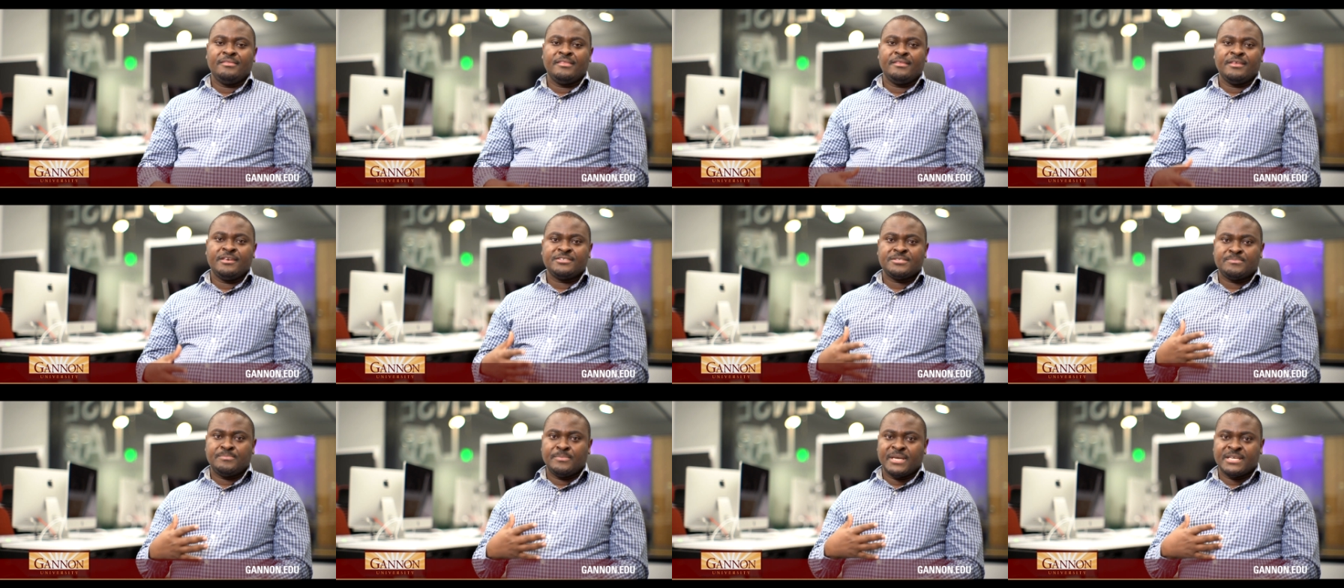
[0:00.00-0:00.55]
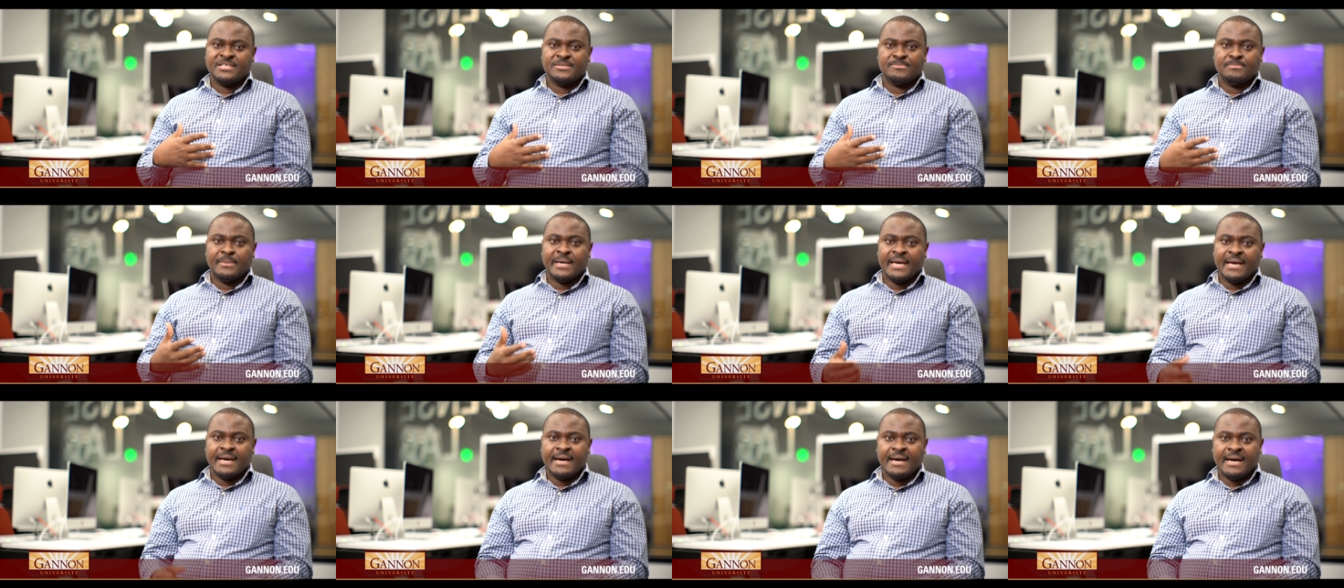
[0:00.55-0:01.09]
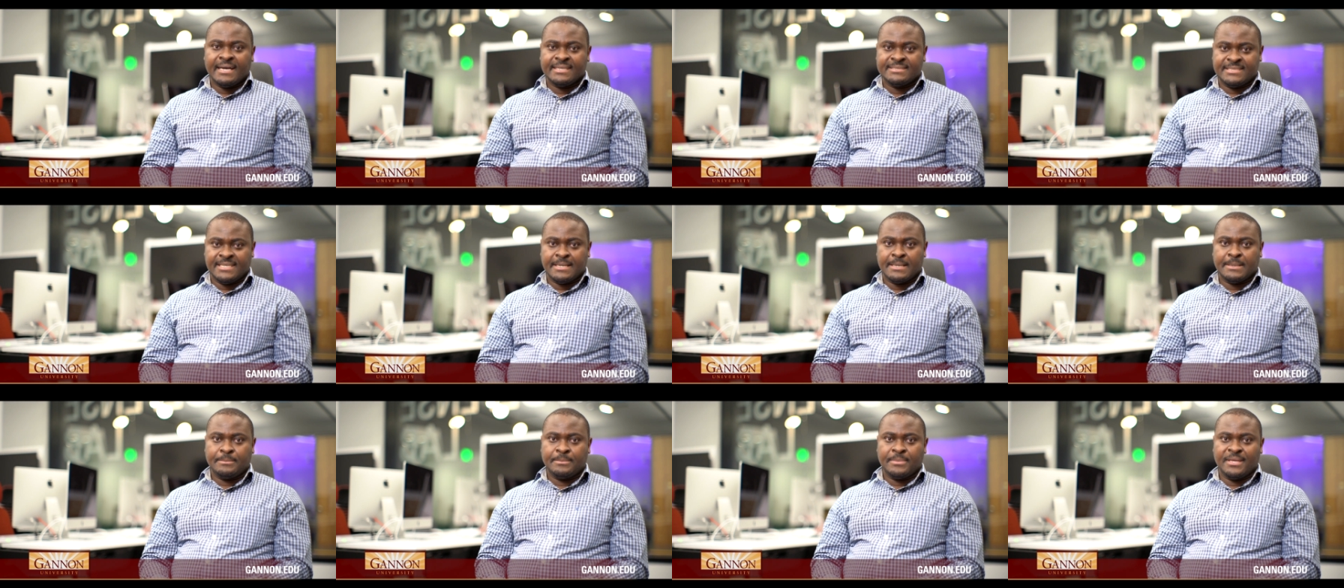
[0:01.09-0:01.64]
this makes my heart
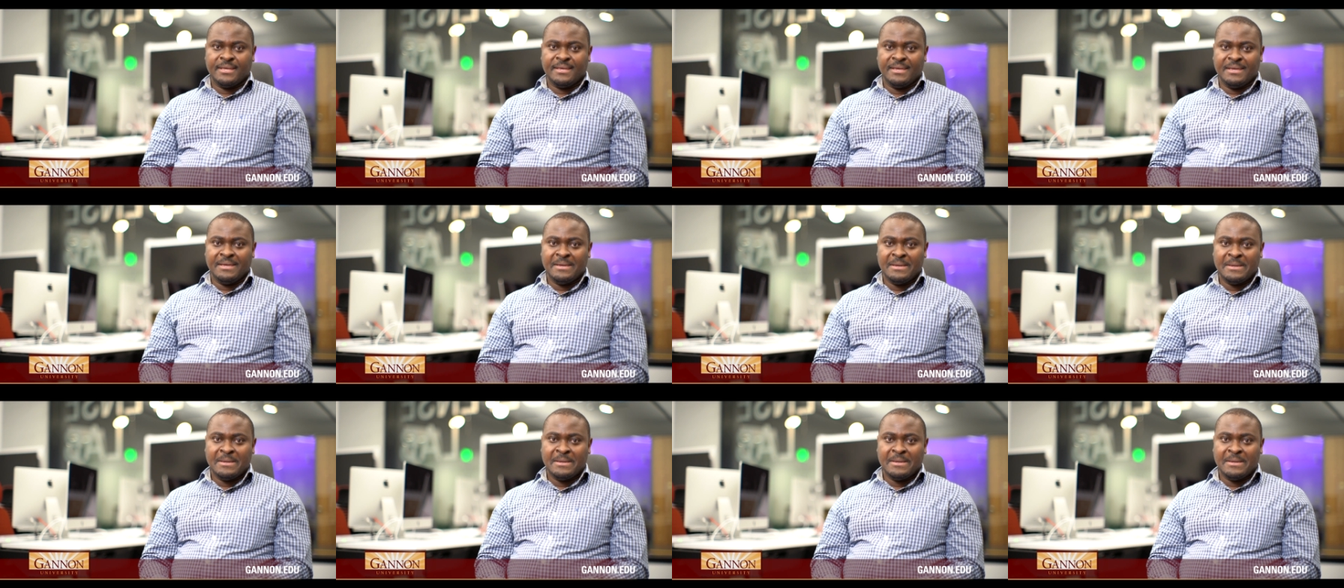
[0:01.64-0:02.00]
happy